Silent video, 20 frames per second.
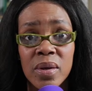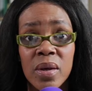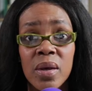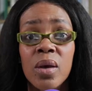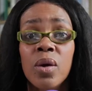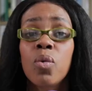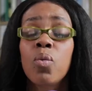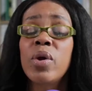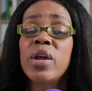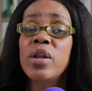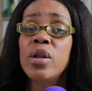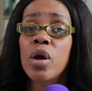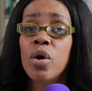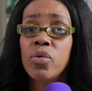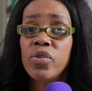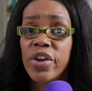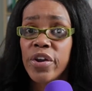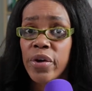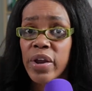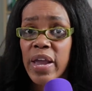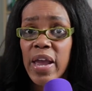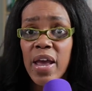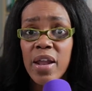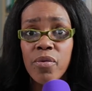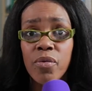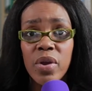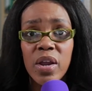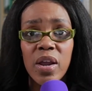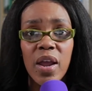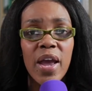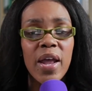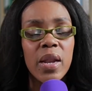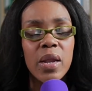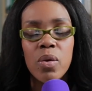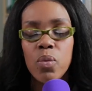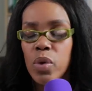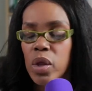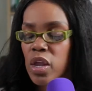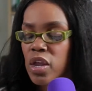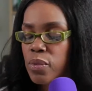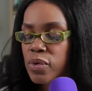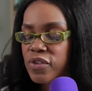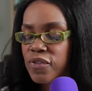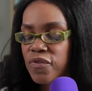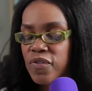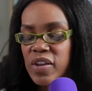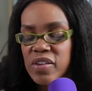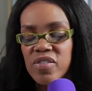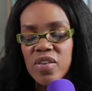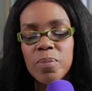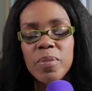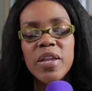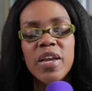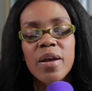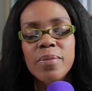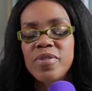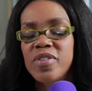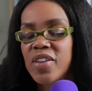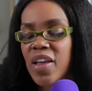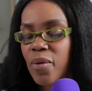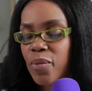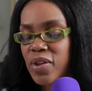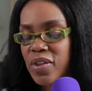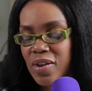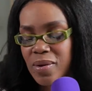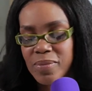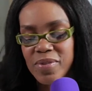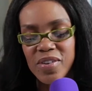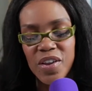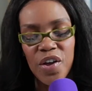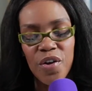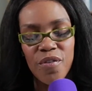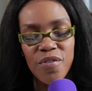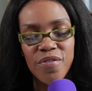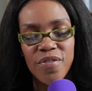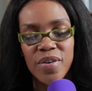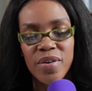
We know Derrick Henry, and he was visibly upset with himself.